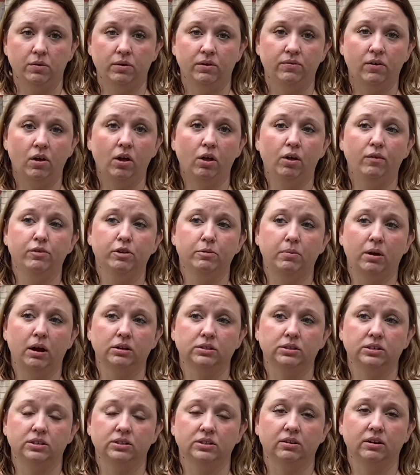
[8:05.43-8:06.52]
If all of your
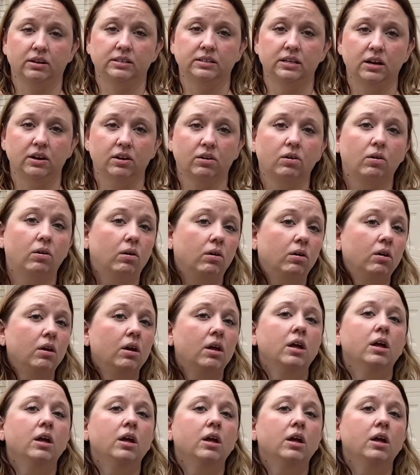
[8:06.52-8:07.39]
boxes are identical,